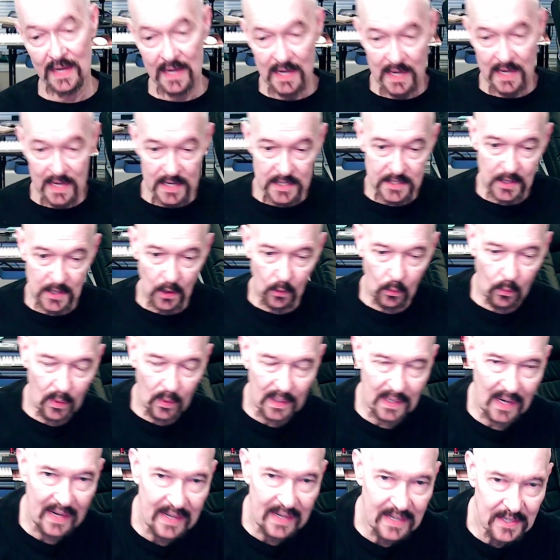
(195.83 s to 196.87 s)
So, what
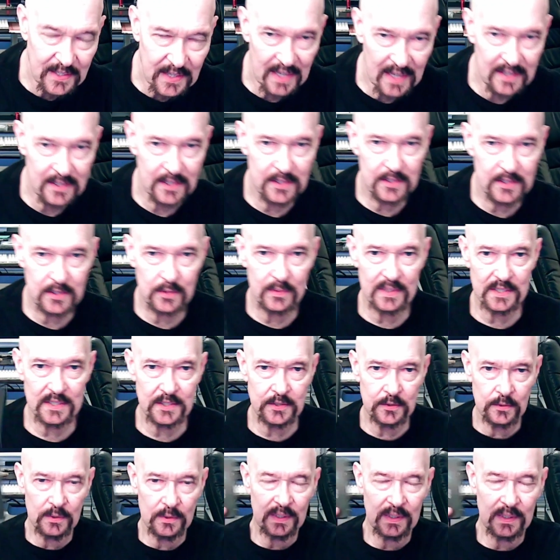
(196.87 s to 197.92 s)
I intend to do is
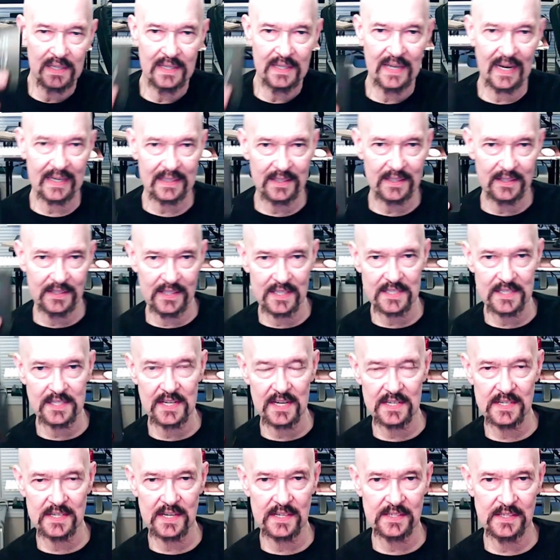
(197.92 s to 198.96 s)
to connect this
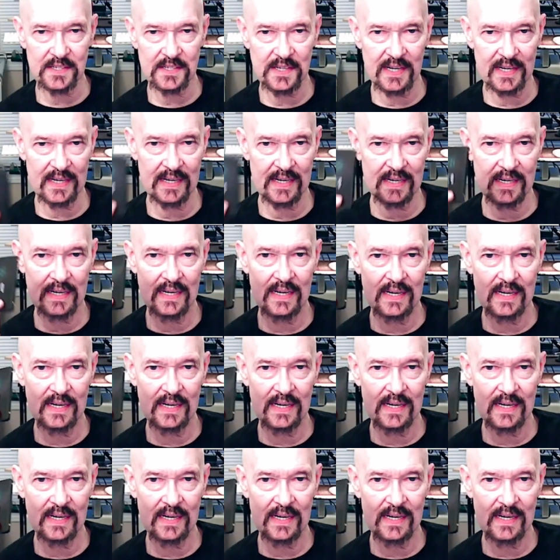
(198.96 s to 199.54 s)
SSD